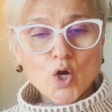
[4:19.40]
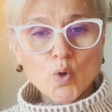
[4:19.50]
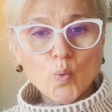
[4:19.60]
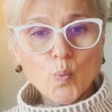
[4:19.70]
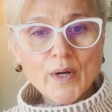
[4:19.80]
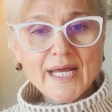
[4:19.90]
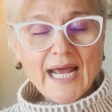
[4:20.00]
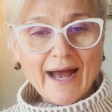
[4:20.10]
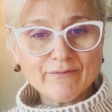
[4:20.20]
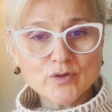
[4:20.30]
We
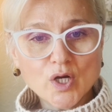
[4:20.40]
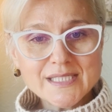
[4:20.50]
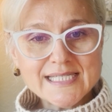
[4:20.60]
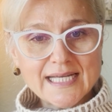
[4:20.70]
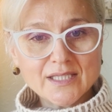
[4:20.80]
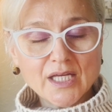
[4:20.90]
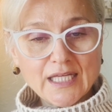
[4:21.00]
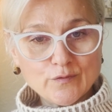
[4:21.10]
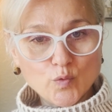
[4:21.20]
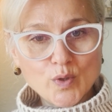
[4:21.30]
have not sent
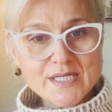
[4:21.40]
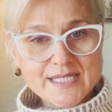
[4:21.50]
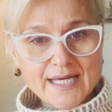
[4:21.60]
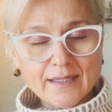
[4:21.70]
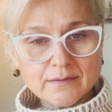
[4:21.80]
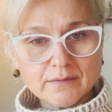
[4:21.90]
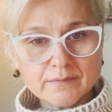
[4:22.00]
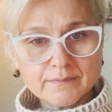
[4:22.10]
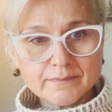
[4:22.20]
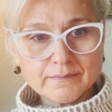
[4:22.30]
invoice yet,
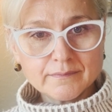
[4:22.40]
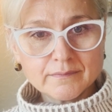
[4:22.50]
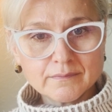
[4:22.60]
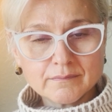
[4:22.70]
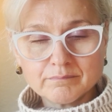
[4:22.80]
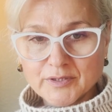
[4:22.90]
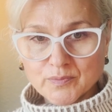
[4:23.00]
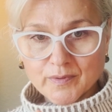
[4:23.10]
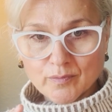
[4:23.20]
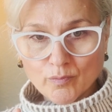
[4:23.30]

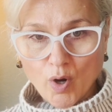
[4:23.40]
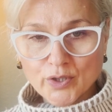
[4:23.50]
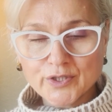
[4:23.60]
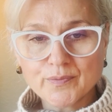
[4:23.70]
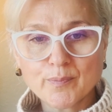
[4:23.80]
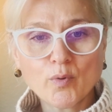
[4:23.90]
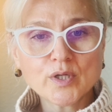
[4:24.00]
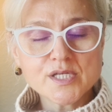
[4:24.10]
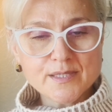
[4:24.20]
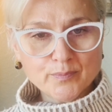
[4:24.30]
but audit report
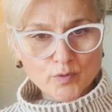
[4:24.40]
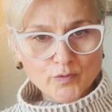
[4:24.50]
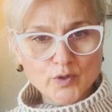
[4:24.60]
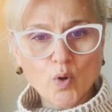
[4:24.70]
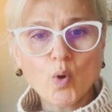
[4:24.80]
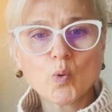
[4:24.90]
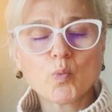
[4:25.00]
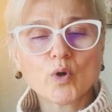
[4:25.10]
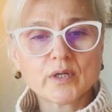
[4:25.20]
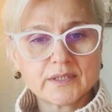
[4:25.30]
is approved and all
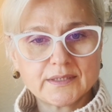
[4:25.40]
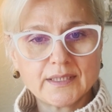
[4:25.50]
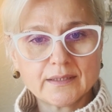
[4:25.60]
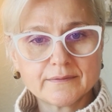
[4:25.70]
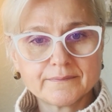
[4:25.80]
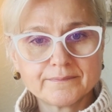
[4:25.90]
work is done.